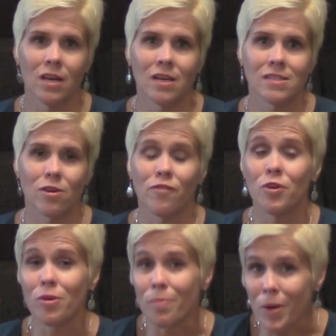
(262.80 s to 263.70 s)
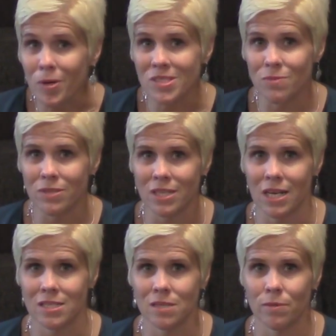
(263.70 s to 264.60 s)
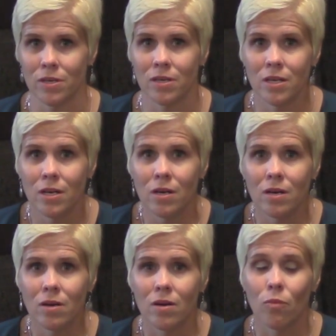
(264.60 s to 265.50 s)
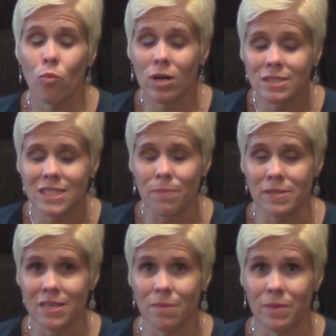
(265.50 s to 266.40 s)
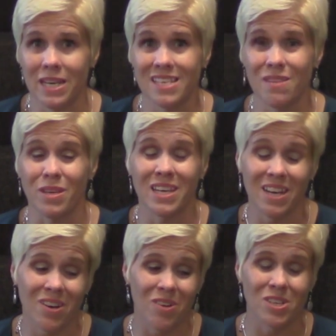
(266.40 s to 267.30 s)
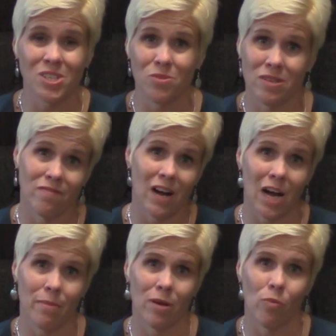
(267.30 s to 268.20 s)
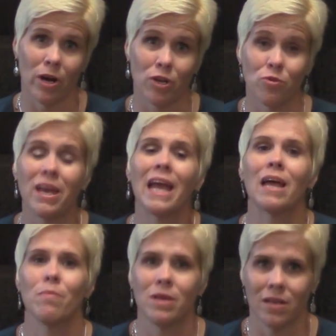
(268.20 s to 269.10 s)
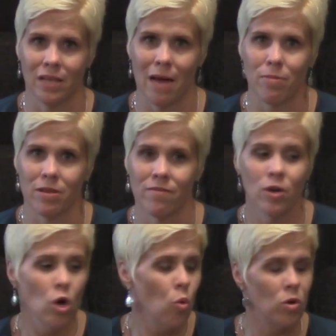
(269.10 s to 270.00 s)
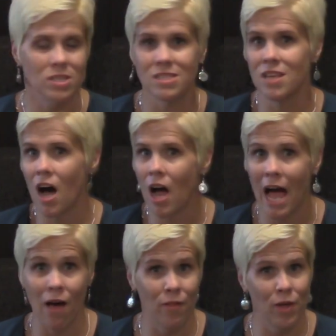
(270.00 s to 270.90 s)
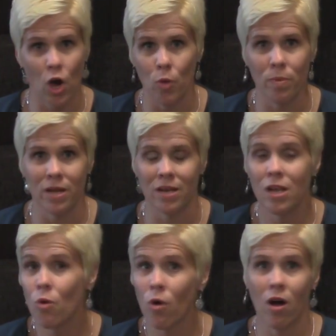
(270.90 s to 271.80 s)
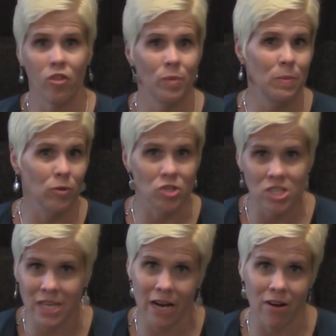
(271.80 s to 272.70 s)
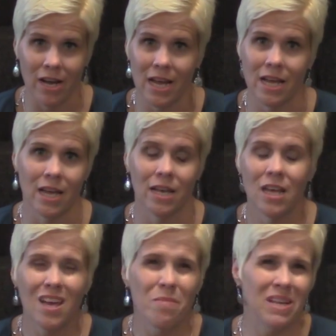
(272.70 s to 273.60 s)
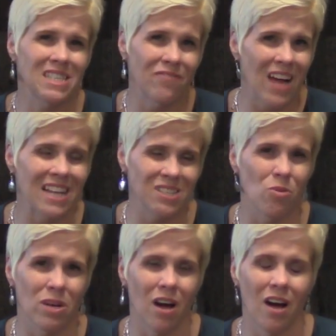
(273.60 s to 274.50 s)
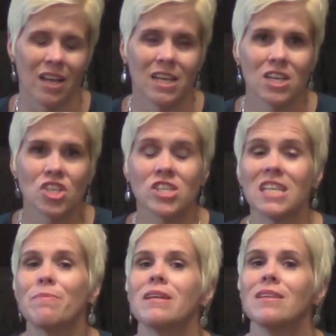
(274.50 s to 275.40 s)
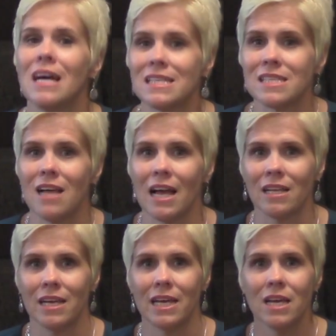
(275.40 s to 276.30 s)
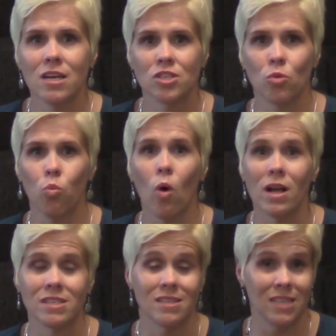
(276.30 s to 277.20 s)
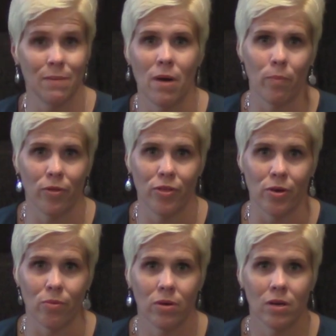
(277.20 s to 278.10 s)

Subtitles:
So if you're in person with the customer, one step is going to be to get her into an environment where you can be collaborative, where it's not out in the open, where other people are staring. And because if that's going on, she's going to be less likely to want to team up with you.